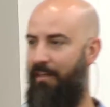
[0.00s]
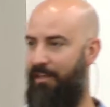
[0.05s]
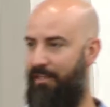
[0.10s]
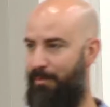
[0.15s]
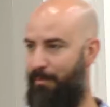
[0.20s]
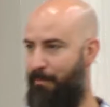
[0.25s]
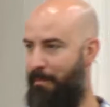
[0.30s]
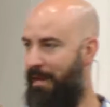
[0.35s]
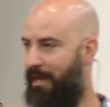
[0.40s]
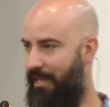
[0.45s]

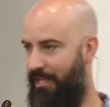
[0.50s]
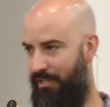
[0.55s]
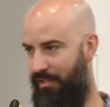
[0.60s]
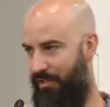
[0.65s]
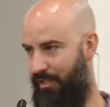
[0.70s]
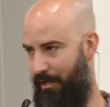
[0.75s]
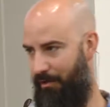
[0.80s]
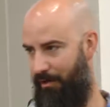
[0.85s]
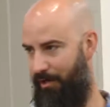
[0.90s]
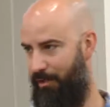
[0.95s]
this mini
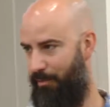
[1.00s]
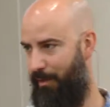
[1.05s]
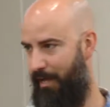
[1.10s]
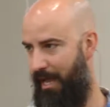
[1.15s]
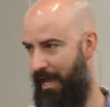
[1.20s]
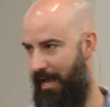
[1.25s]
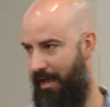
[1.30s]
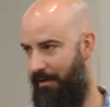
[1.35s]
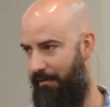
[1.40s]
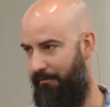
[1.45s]
series we
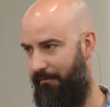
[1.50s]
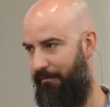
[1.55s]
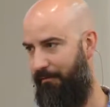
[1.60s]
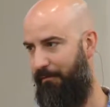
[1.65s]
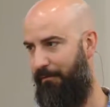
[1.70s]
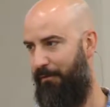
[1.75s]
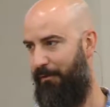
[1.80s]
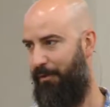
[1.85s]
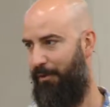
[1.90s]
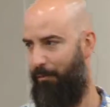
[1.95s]
have
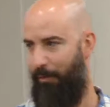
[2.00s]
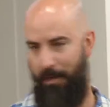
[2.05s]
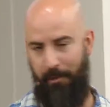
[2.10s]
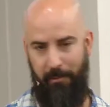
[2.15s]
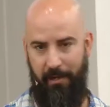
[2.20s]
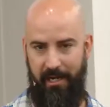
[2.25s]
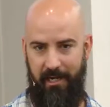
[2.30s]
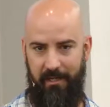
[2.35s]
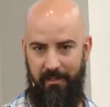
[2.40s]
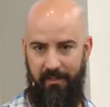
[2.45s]
for three
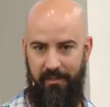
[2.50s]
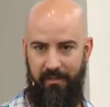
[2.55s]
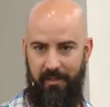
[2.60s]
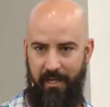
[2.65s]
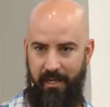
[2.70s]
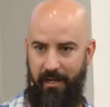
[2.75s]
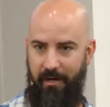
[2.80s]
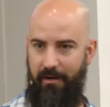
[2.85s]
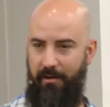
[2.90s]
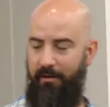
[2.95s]
weeks
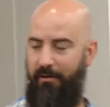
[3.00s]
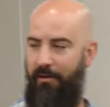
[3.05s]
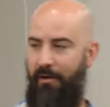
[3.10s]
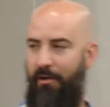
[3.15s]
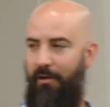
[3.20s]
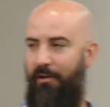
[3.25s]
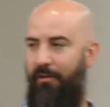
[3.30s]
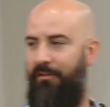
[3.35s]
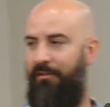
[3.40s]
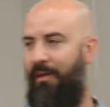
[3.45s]
here
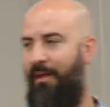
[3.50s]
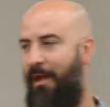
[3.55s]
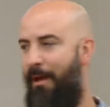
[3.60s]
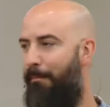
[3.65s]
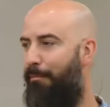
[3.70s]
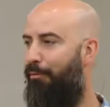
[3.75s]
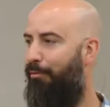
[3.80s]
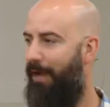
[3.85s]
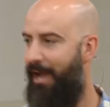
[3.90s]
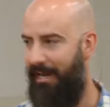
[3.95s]
called
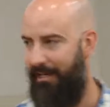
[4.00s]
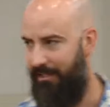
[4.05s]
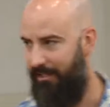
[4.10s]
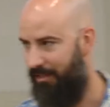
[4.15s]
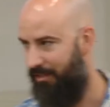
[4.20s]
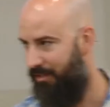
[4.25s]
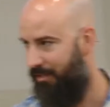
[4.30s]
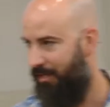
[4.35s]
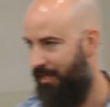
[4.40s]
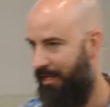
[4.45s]

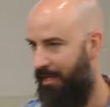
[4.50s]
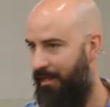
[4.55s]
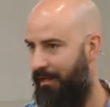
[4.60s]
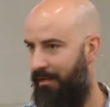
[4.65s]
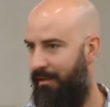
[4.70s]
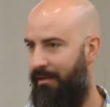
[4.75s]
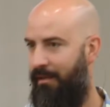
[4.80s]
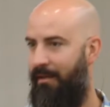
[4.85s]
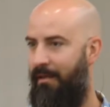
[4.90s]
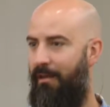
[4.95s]

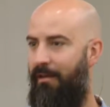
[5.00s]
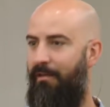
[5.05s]
Practicing